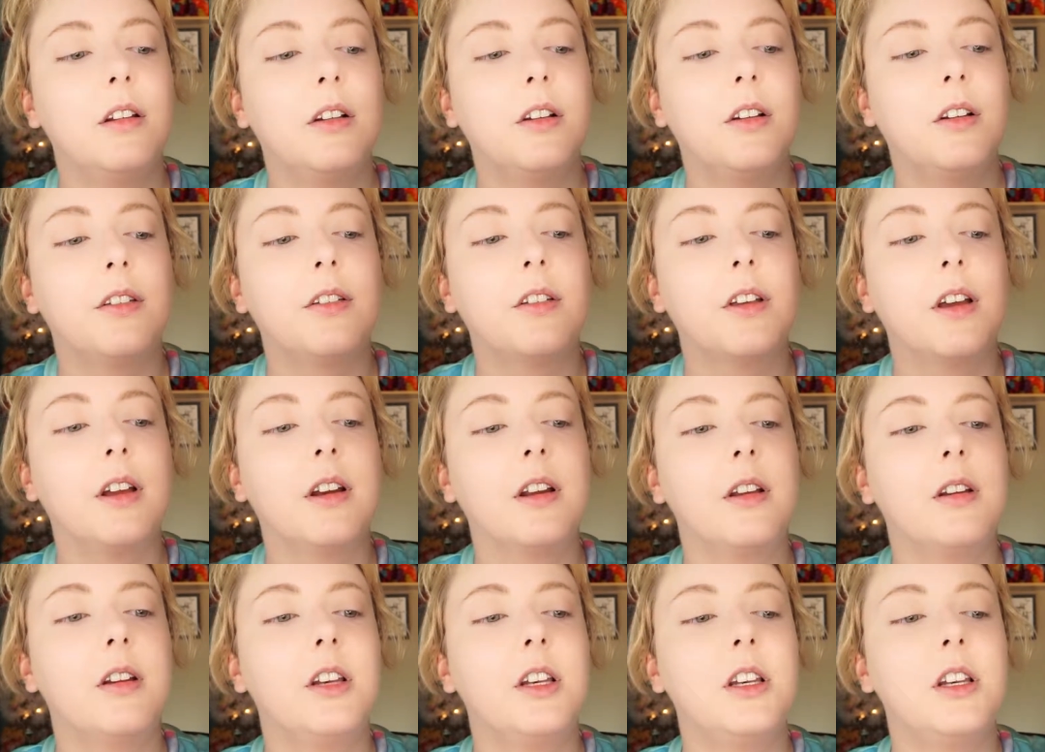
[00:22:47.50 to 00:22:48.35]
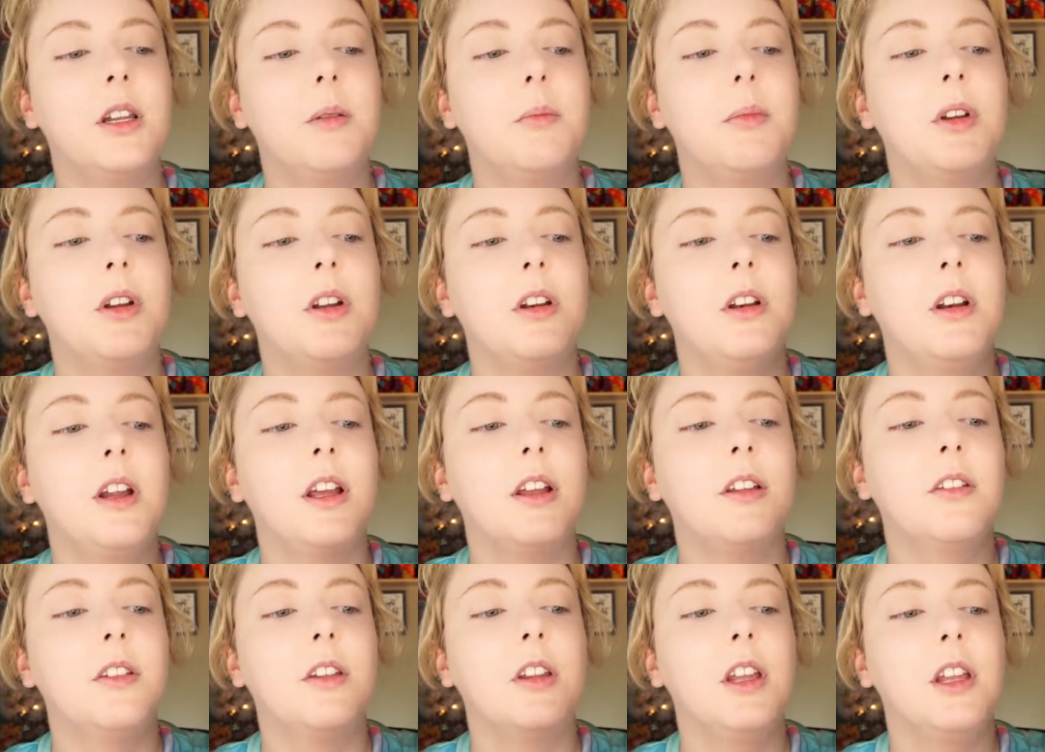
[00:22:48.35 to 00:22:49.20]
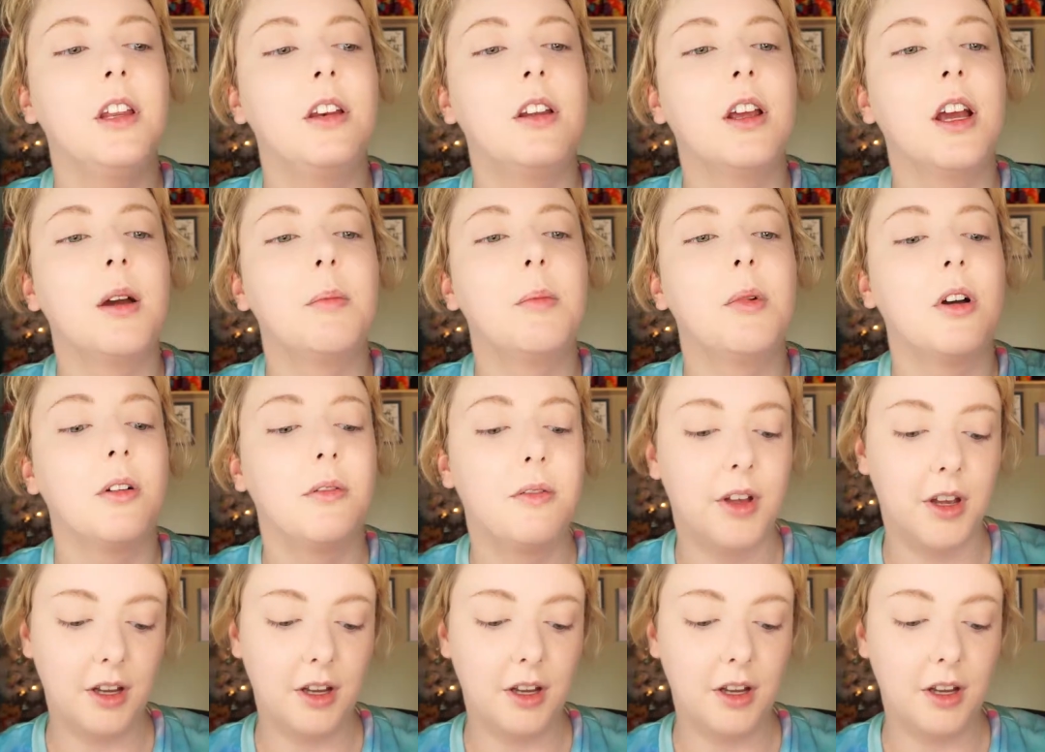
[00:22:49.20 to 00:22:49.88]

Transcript: Just kind of dip it in nicely, tap off